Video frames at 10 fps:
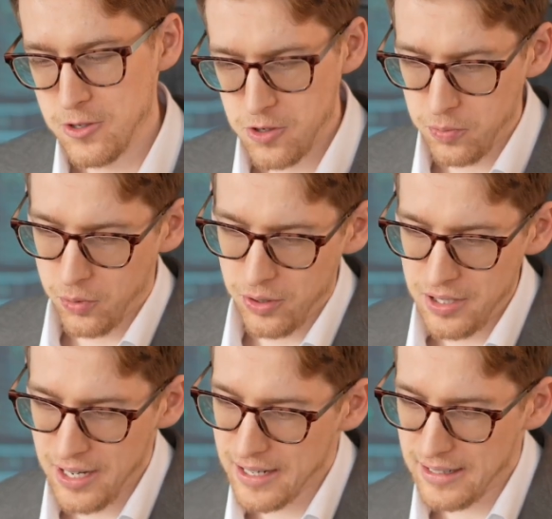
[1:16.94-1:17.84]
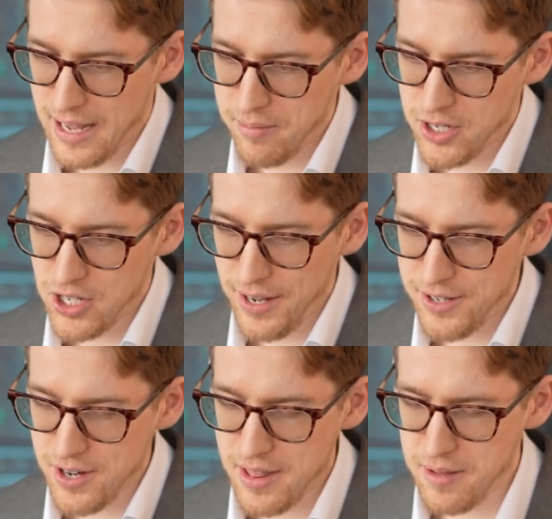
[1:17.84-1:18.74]
Supporting climate
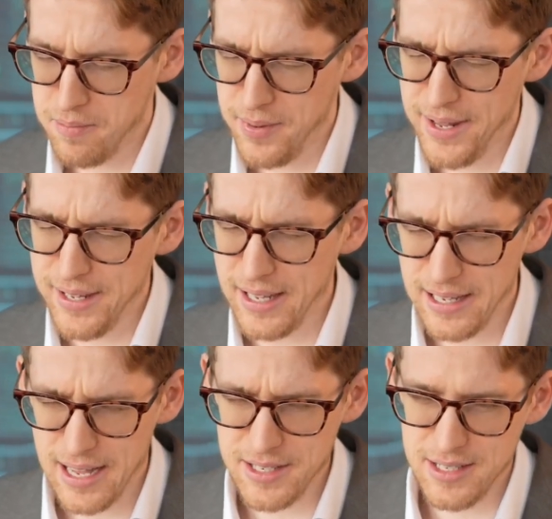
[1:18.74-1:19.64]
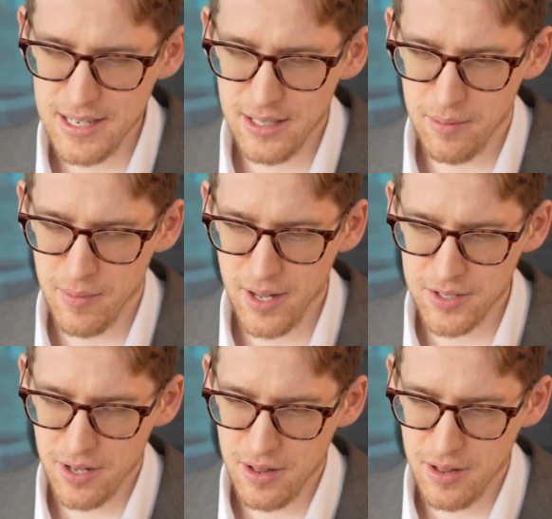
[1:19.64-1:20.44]
change and then being against Elon Musk,